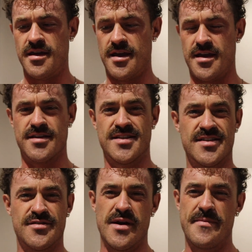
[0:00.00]
It is
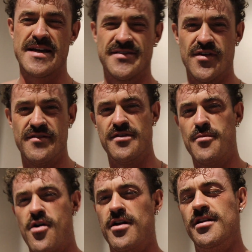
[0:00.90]
20 past 5 in the morning.